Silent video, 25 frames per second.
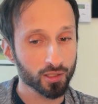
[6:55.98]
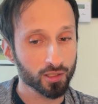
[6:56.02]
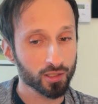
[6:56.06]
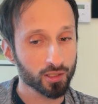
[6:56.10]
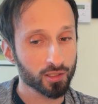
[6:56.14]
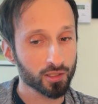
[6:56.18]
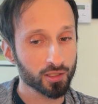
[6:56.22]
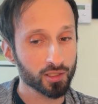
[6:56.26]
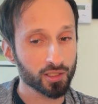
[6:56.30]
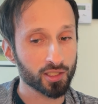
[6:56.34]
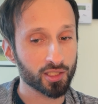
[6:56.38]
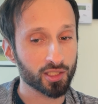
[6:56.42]

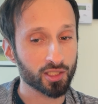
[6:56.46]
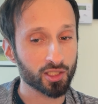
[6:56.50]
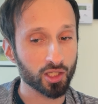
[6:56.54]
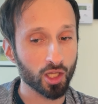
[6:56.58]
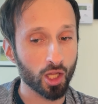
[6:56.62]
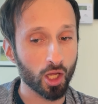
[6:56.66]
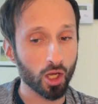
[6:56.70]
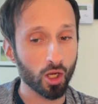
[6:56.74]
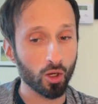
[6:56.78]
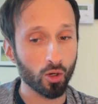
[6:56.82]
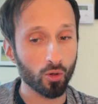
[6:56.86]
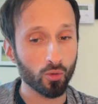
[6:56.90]

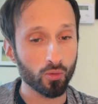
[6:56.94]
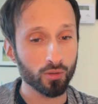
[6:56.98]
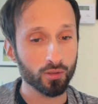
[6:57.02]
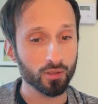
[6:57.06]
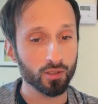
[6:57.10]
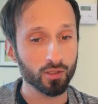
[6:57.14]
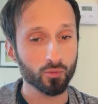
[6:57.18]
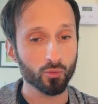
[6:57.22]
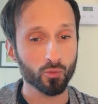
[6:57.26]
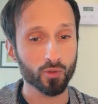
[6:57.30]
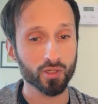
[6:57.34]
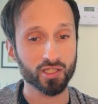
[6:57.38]
slow,
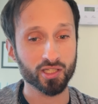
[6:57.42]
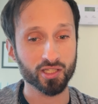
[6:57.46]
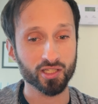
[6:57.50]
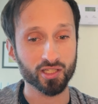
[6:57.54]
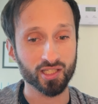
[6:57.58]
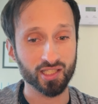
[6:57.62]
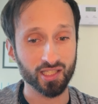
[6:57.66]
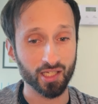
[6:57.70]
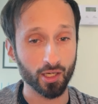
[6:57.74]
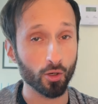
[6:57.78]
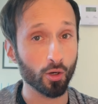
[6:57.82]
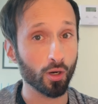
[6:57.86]
which is
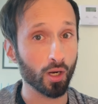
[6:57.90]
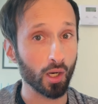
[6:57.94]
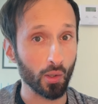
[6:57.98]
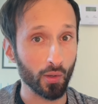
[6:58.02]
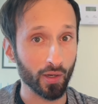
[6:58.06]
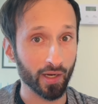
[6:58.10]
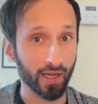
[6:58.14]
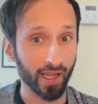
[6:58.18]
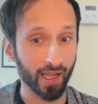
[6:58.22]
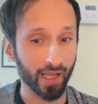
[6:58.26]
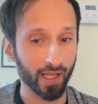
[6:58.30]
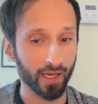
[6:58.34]
0
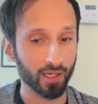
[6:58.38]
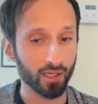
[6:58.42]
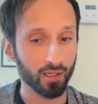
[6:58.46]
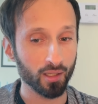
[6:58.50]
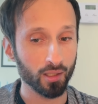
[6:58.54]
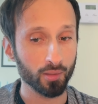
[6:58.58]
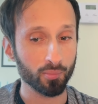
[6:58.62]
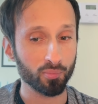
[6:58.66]
again,